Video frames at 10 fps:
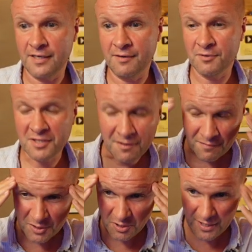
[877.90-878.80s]
It was so
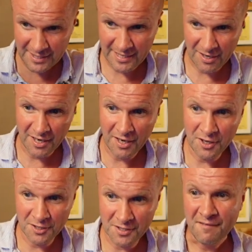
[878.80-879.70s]
frustrating. I
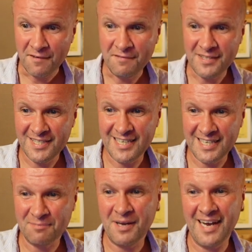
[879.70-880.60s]
earned
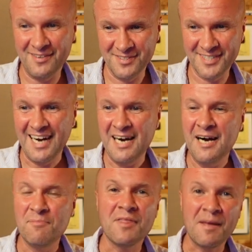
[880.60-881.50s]

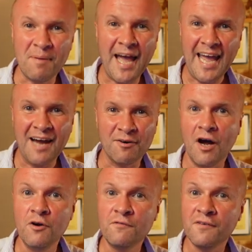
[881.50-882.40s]
£56, but they pay out
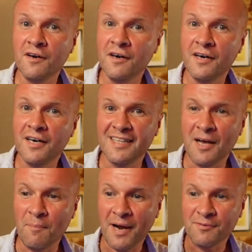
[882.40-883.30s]
over
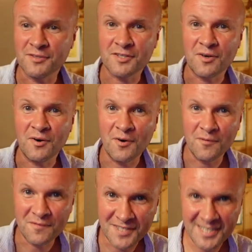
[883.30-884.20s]
amounts
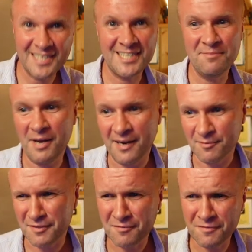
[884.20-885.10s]
of
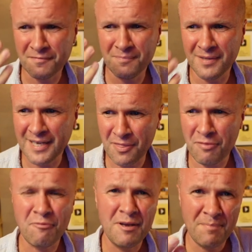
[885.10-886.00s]
£60. So I was like
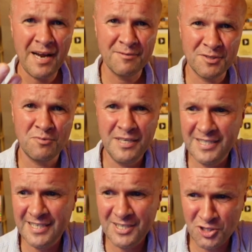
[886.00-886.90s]

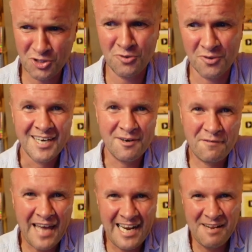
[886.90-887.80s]
£3.20 short of
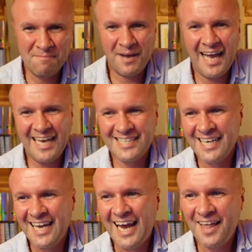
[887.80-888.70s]
getting paid.
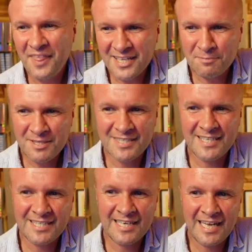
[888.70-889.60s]
And that's been
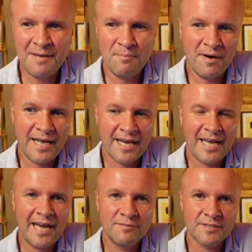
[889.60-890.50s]
sitting in my
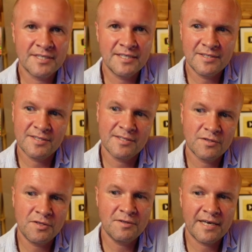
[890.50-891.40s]
account since
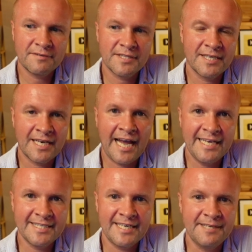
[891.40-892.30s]

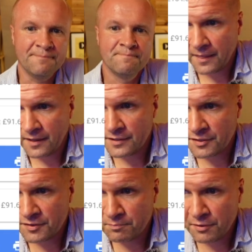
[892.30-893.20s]
2018.
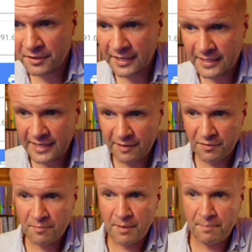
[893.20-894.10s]
So it's broken it down
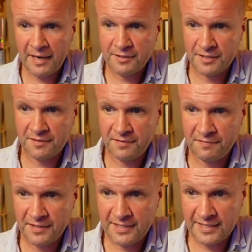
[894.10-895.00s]
that my balance is
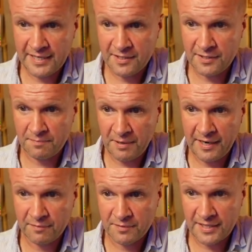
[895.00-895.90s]

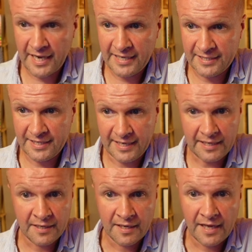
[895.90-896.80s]

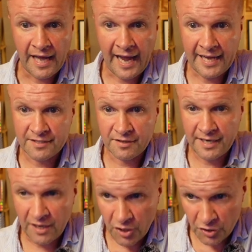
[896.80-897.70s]
£56.80 and
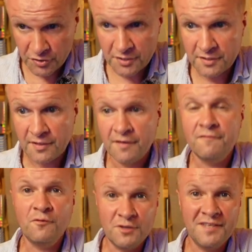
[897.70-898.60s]
I earned
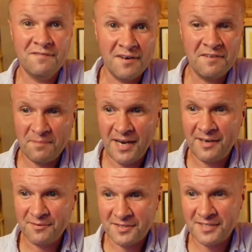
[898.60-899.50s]

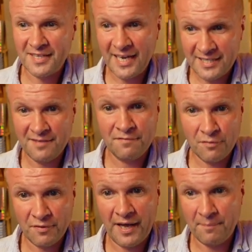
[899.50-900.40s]

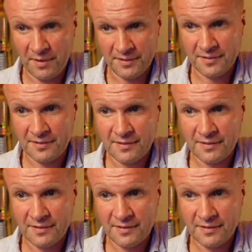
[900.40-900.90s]
£45.84 that month.